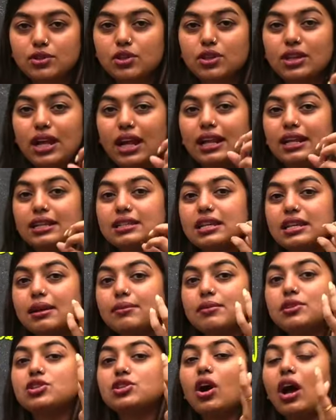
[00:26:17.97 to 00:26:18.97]
So, that
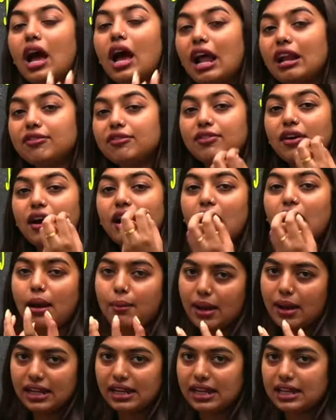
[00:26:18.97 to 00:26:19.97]
enzyme is your alpha
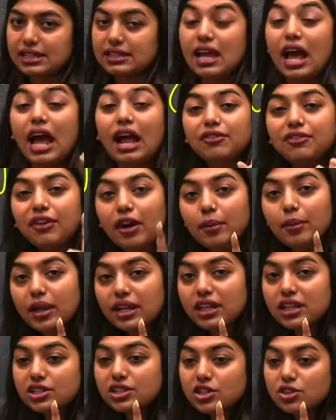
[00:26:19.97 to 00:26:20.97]
amylase. Alpha
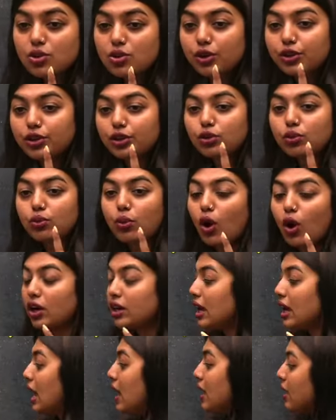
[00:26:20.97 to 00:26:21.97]
amylase is going to do
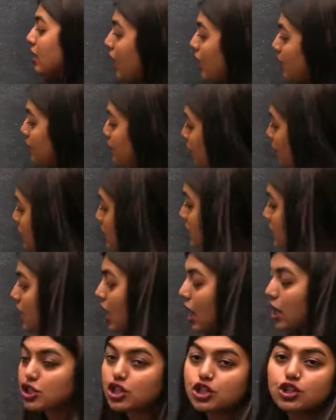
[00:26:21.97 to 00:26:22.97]
what? Convert
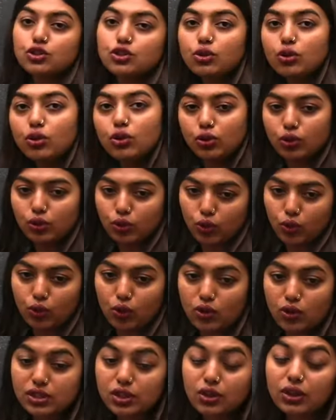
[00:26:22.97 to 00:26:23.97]
starch into
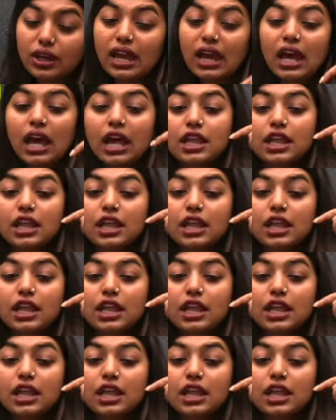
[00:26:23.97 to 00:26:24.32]
glucose, okay.